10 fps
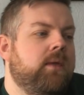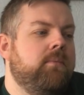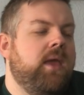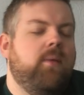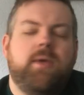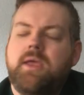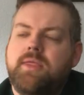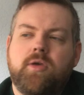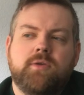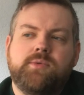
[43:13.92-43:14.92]
maybe
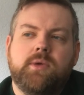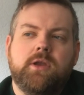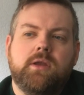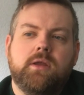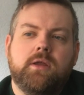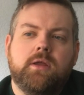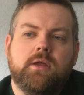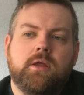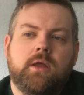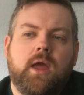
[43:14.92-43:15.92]
those would,
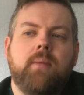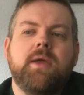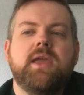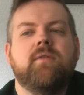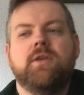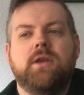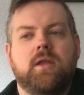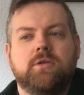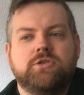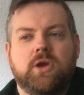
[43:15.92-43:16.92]
I might give it
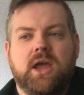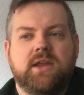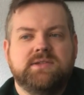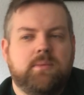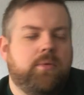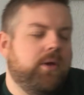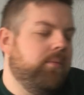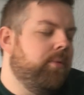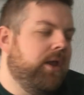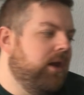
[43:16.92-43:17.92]
another try at some point,
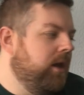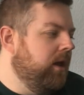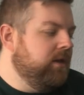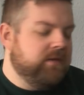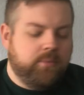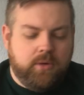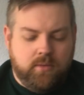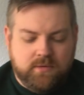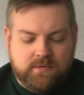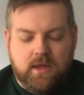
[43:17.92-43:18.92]
but at this point it
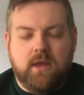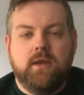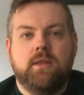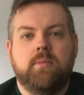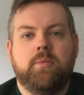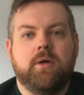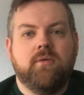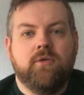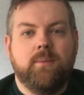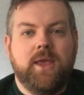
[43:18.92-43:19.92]
was not the book
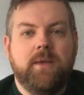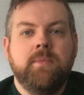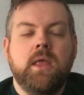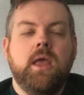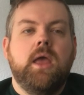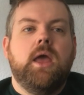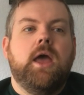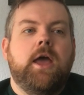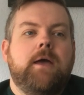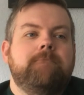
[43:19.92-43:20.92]
for me.
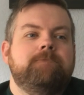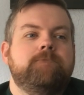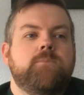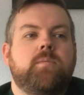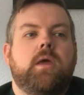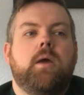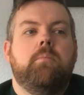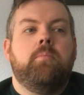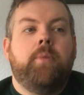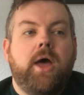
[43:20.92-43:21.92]

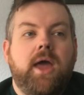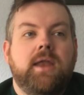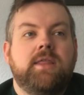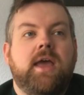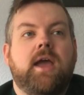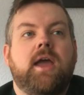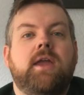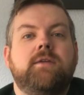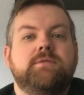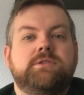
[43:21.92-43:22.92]
But that
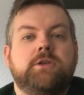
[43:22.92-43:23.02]
kind of